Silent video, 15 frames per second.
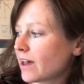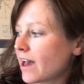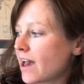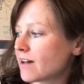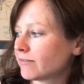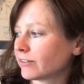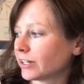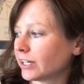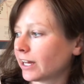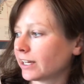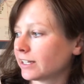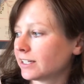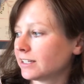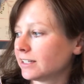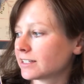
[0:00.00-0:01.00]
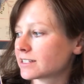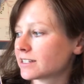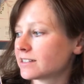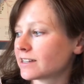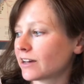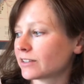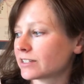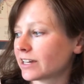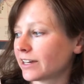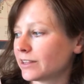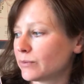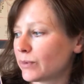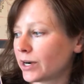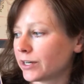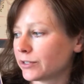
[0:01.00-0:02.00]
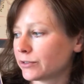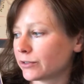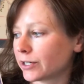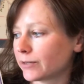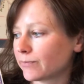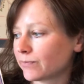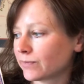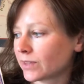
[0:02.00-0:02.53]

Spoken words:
Every night he listens outside the barn door.